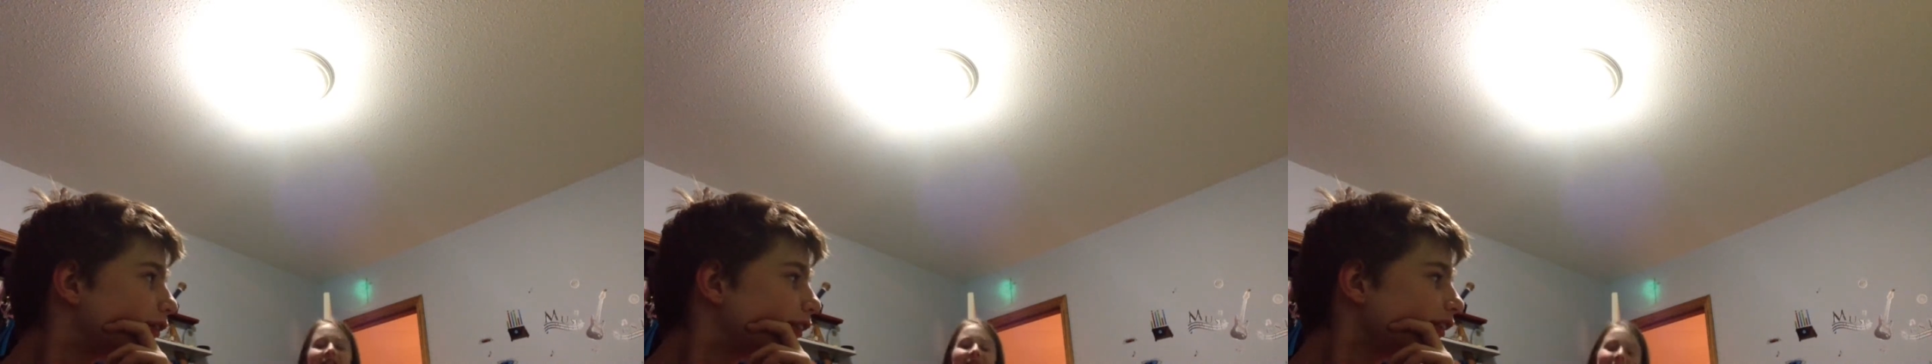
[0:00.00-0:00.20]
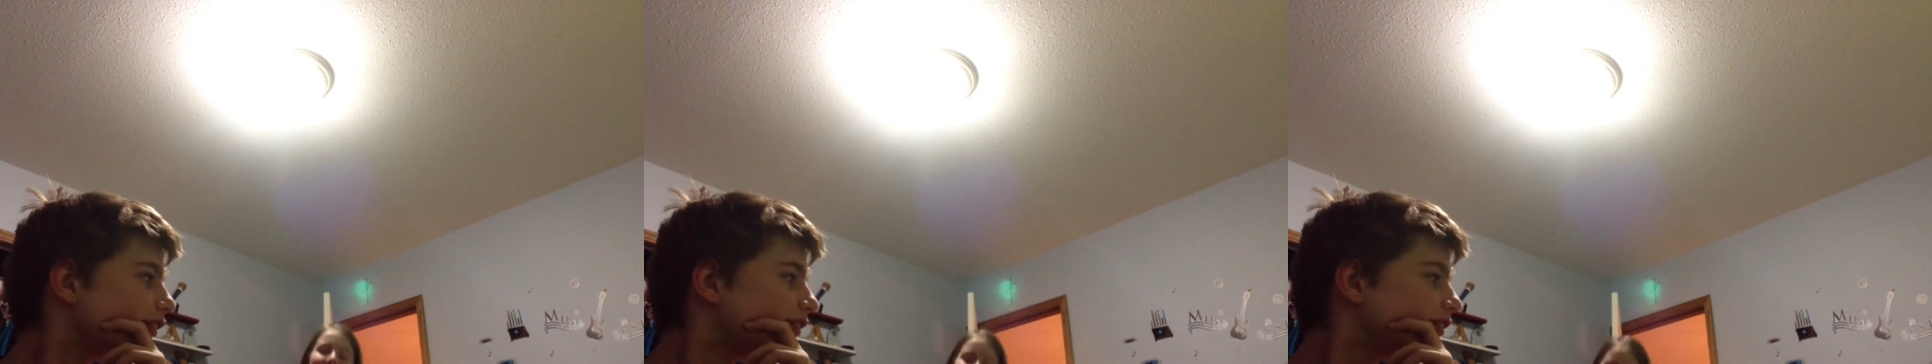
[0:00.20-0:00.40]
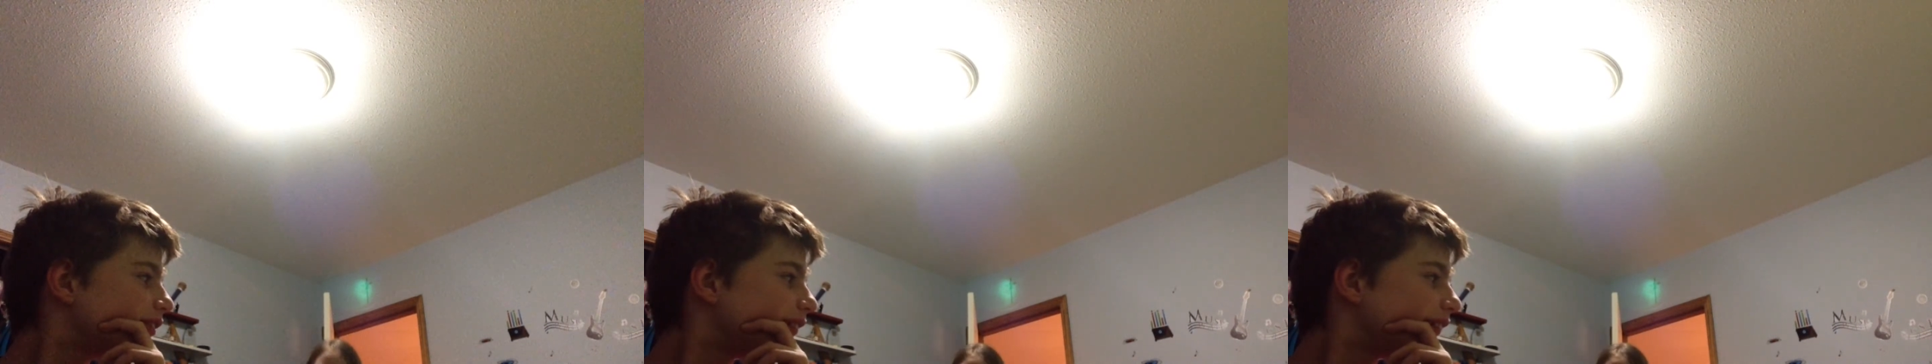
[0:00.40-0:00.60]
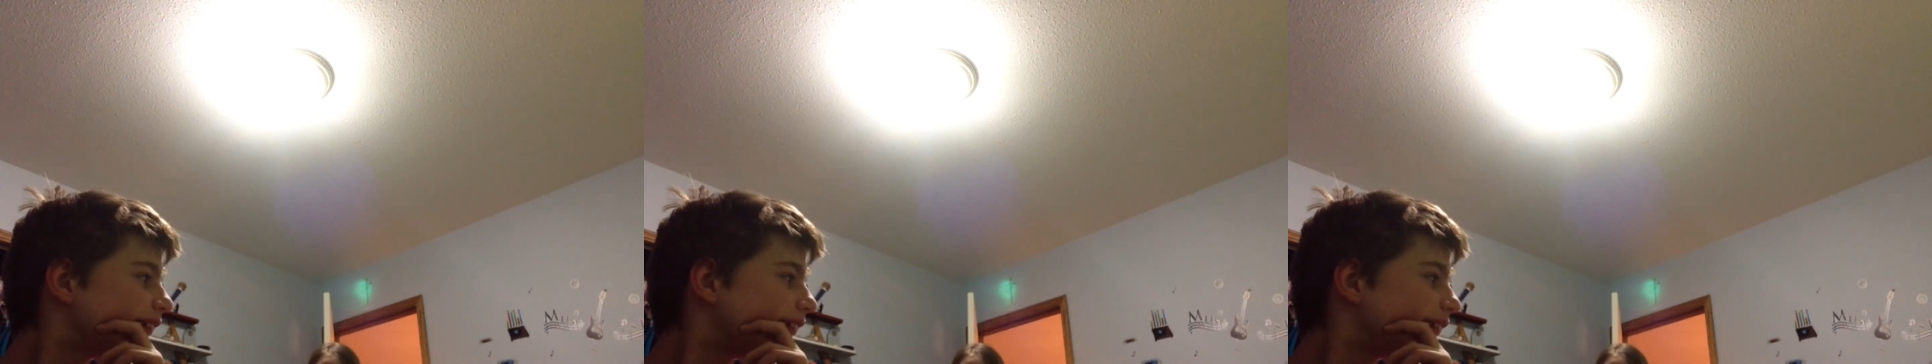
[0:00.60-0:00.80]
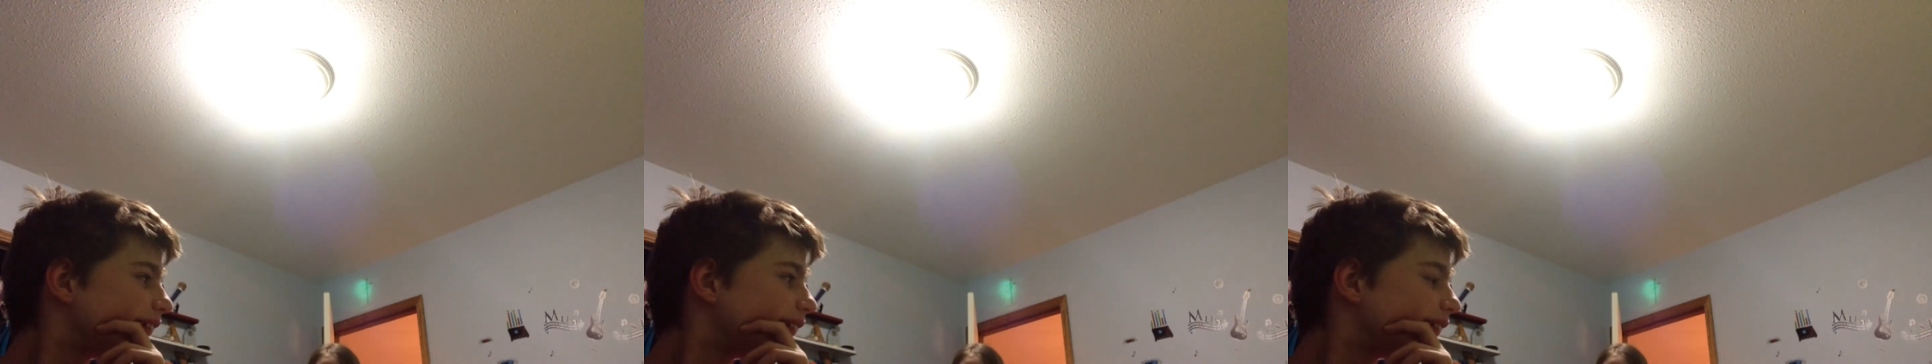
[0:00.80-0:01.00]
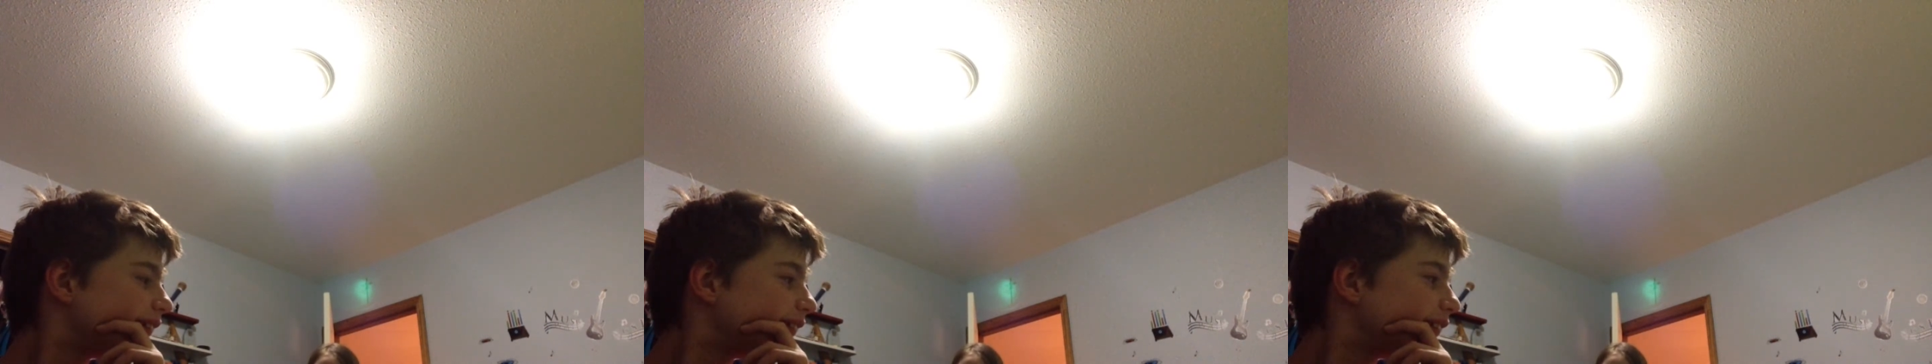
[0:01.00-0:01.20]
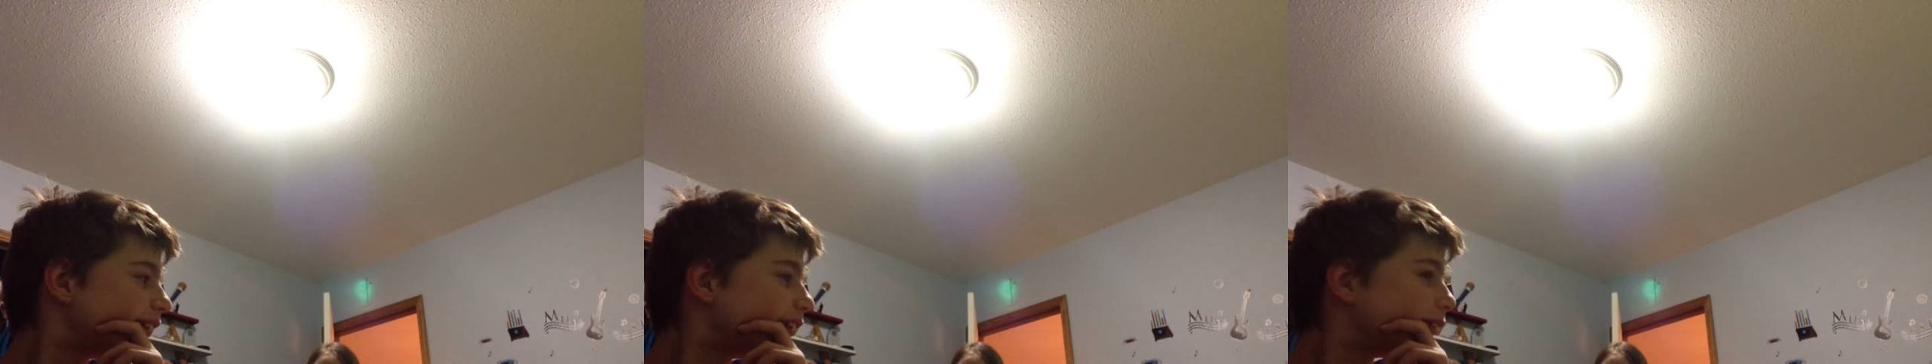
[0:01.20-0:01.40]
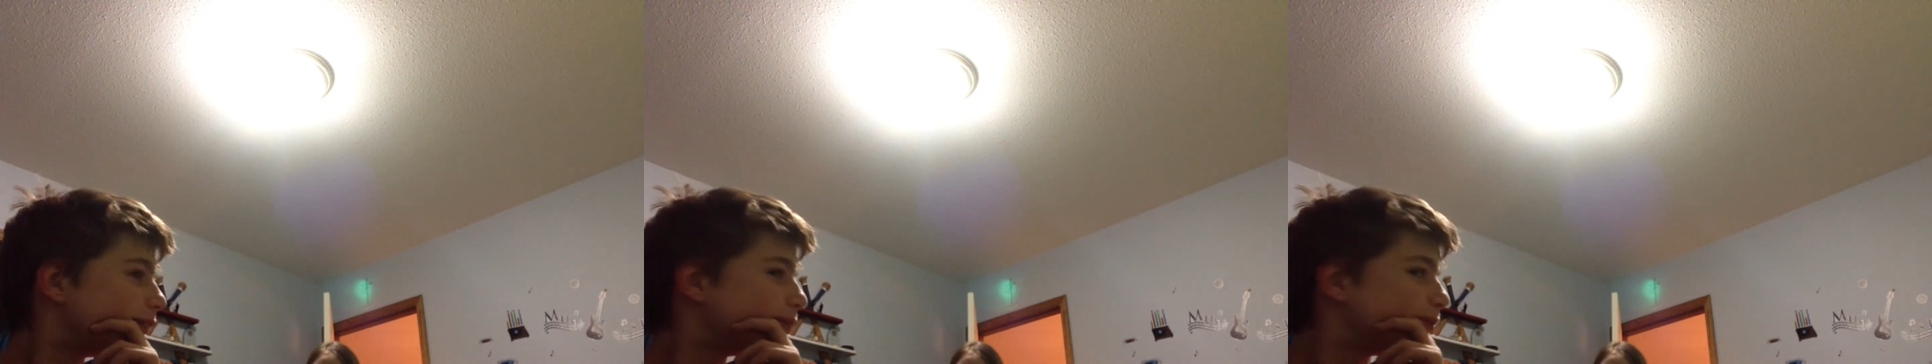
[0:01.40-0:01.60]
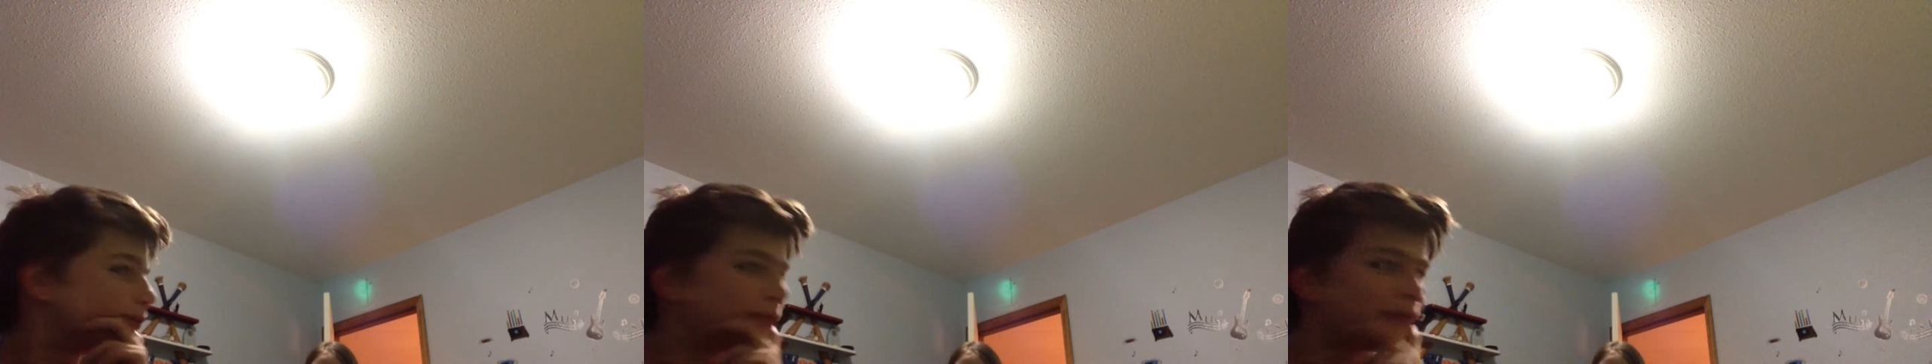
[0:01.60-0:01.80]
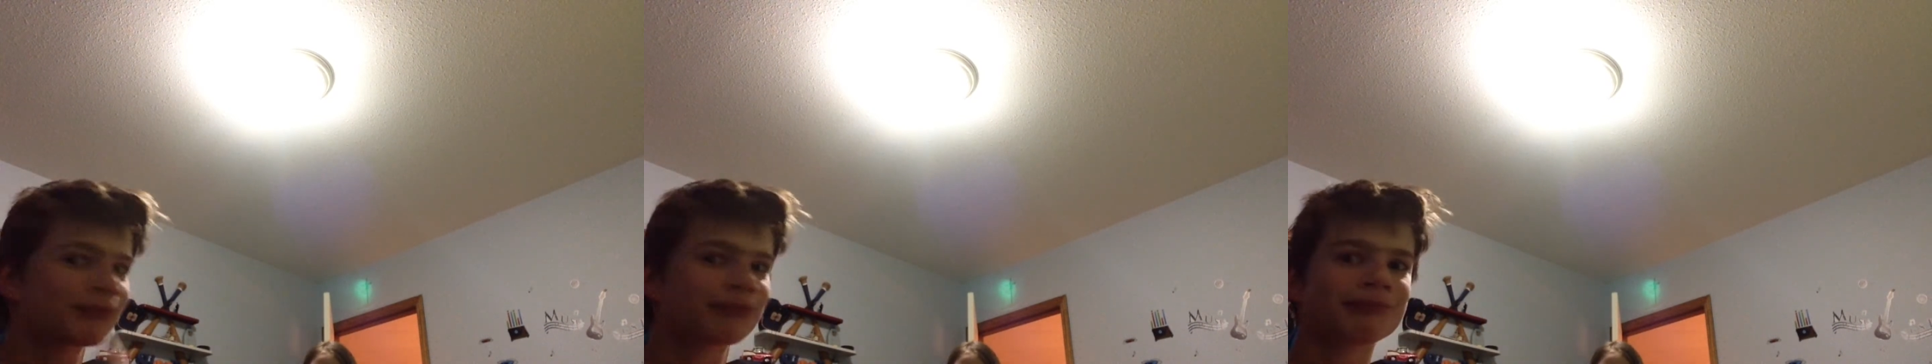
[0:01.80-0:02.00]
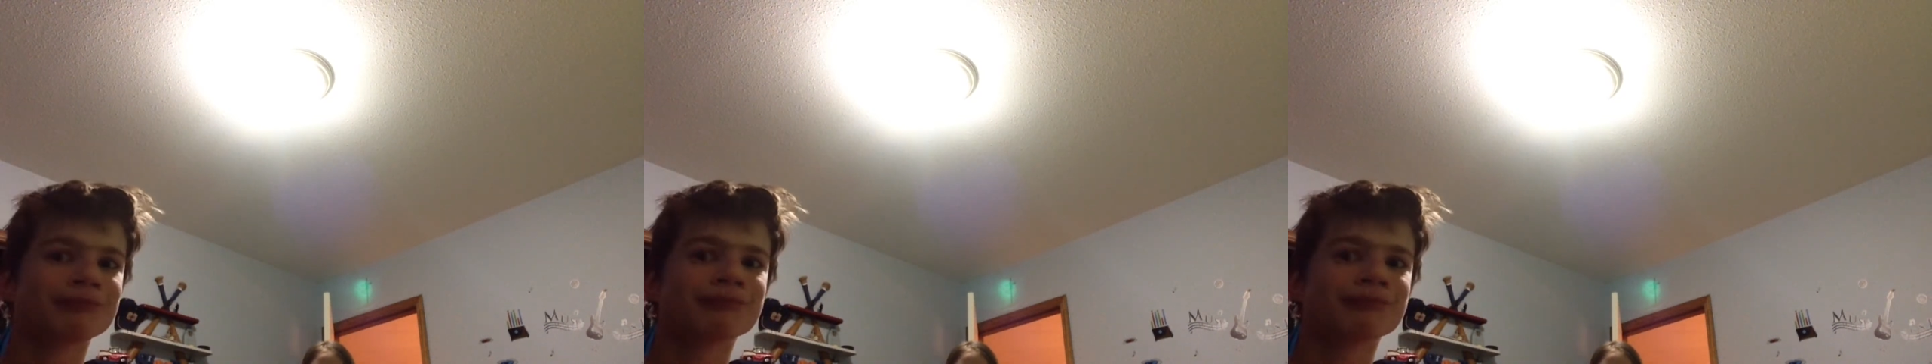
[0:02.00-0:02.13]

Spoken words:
her channel. I